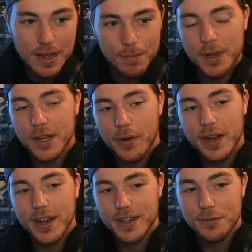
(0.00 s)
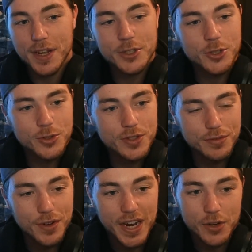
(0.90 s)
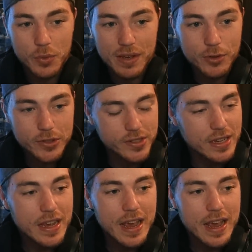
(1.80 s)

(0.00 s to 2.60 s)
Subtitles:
by going on adventures to find Weevils.